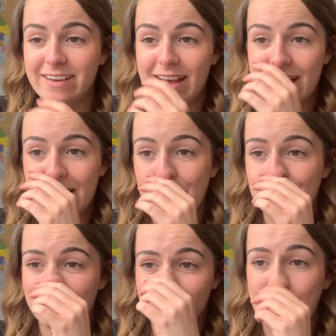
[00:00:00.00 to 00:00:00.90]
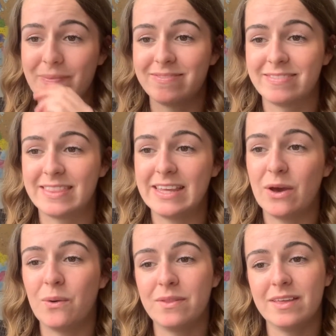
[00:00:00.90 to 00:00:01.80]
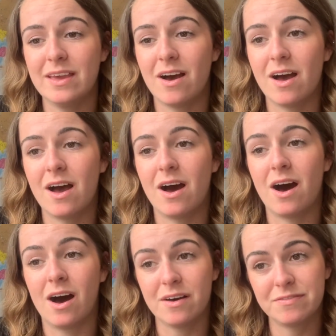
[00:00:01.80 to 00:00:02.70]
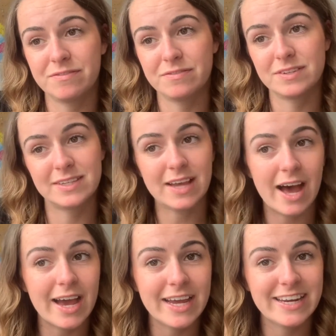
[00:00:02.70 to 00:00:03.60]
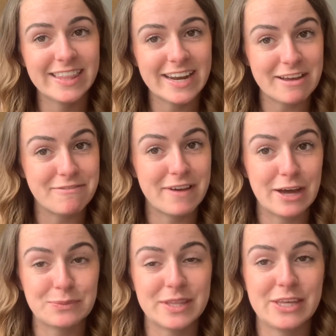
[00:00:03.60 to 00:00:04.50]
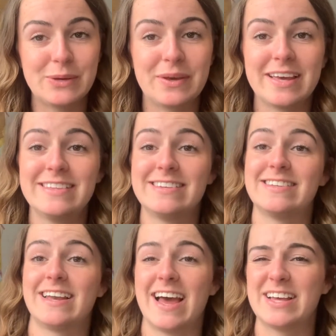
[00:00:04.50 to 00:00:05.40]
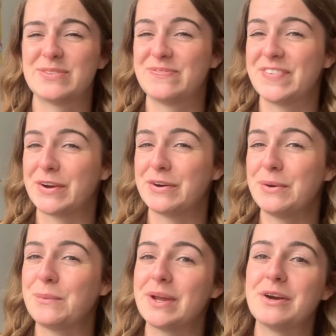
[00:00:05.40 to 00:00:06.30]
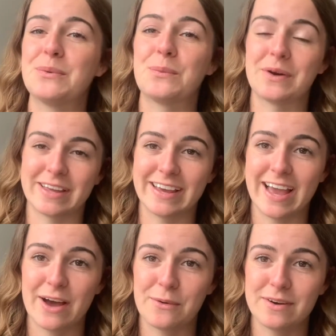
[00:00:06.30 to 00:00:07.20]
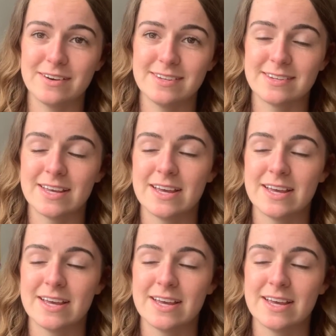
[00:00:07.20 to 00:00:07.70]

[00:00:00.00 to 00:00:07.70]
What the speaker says: The only offside that I've found with Qkids is that it has very weird working hours.